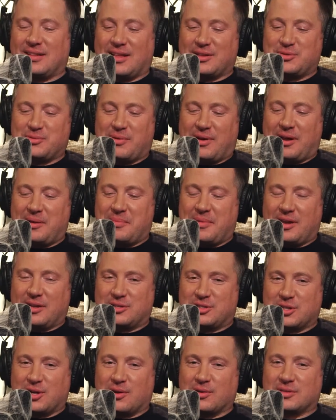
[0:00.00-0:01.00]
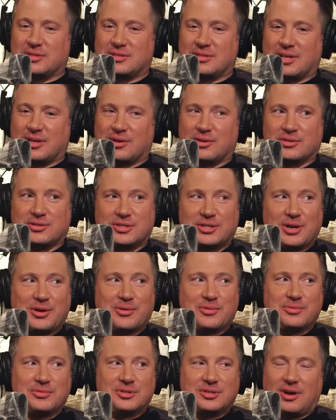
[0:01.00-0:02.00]
That's why I make jokes that are
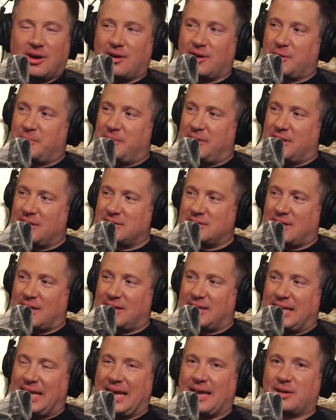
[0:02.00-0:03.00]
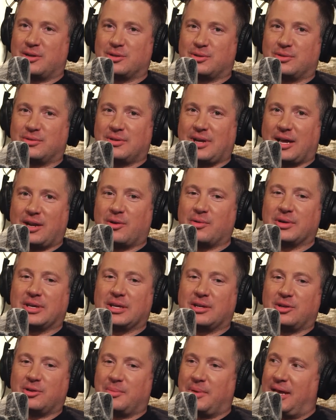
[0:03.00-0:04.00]
so dark because I can't. I don't
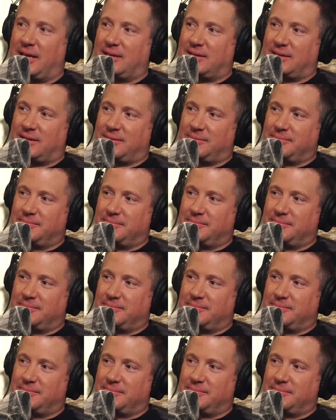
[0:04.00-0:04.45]
get humanity.